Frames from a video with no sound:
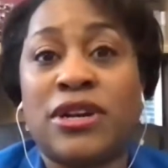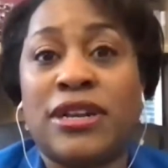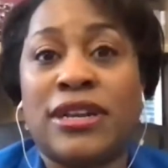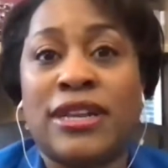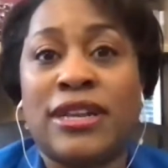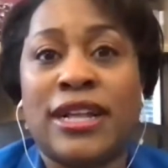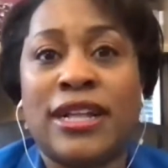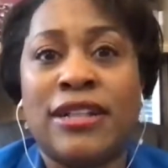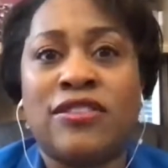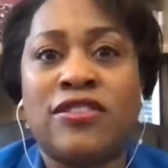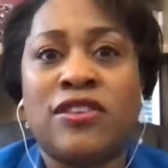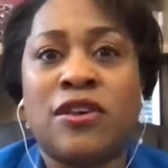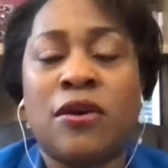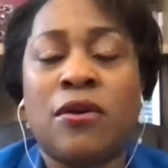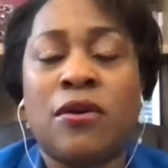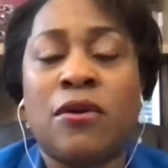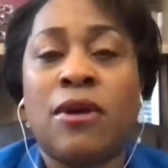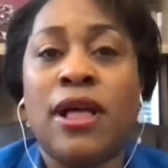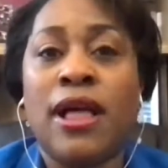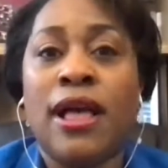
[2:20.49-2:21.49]
And so
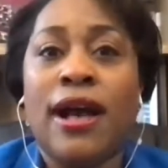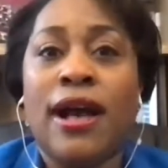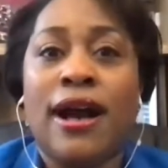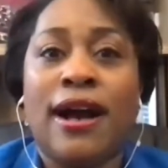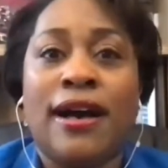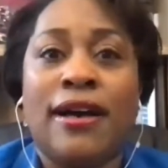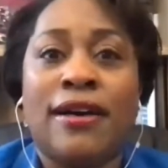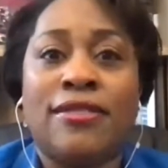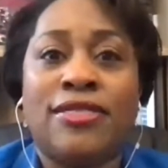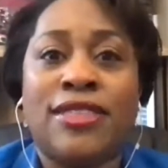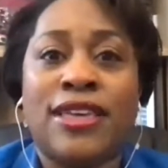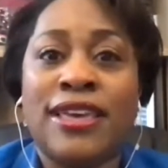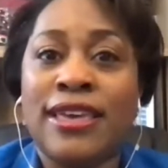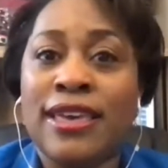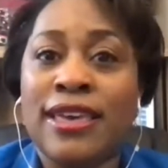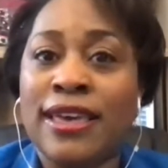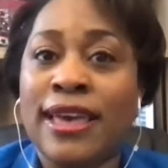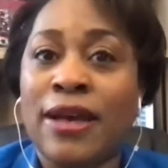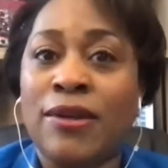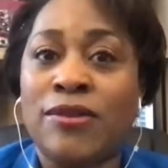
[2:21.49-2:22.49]
thinking
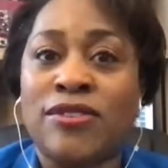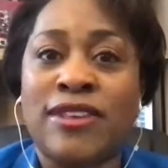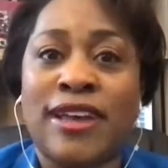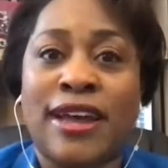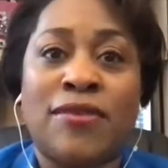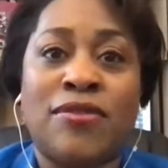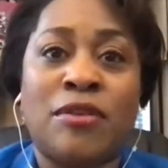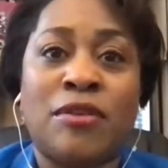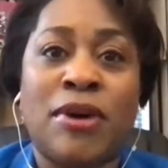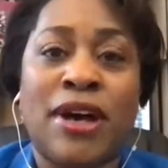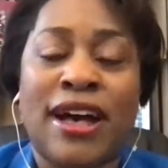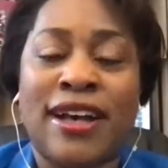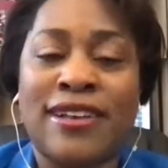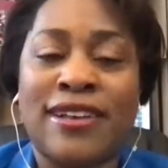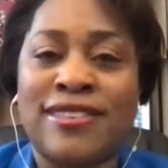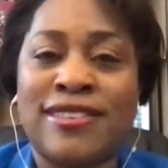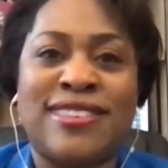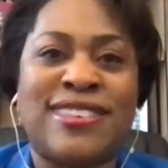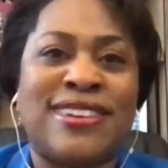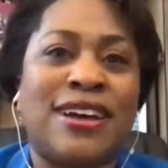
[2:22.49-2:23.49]
outside of the box is
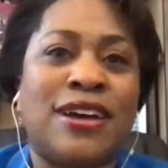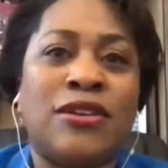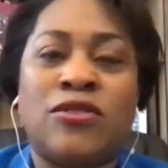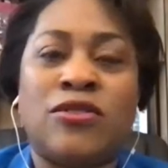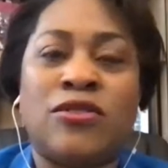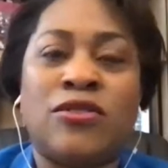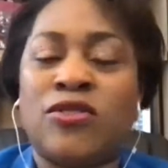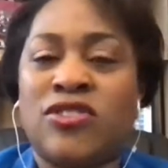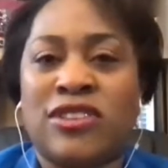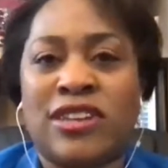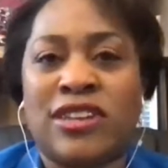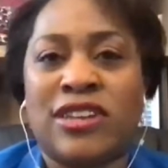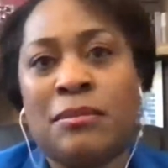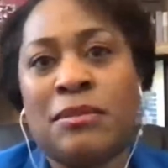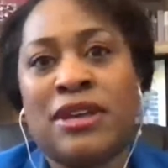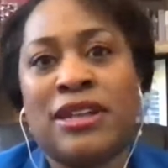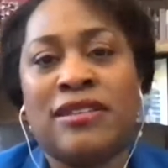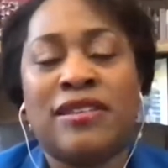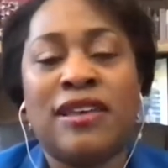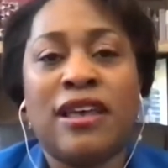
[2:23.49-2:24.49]
an understatement,
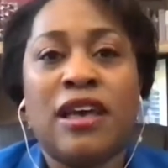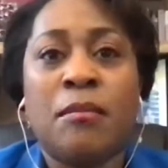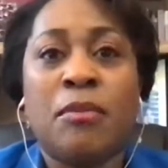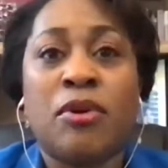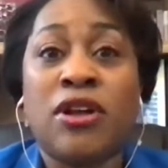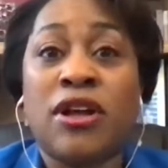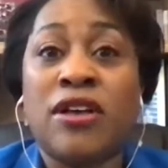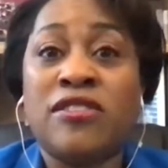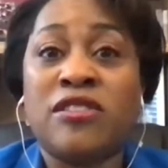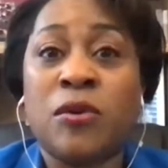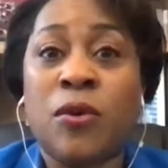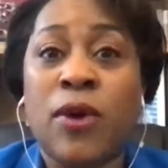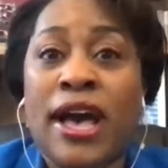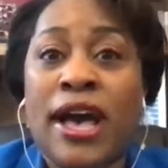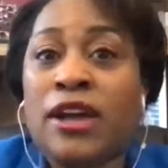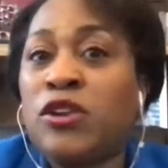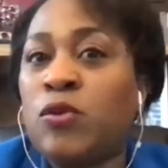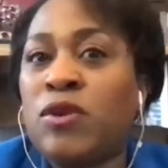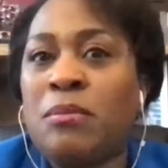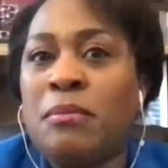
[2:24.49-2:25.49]
but also how do we
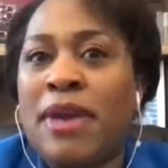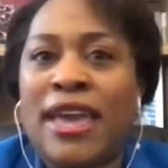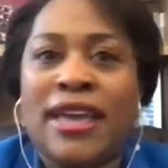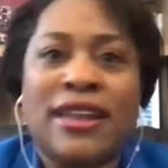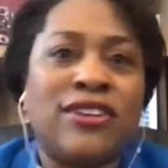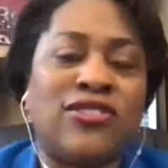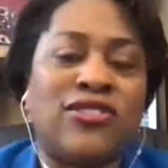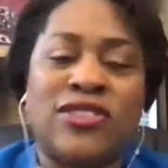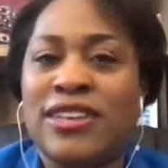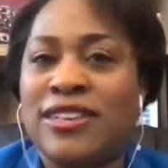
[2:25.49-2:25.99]
manage this?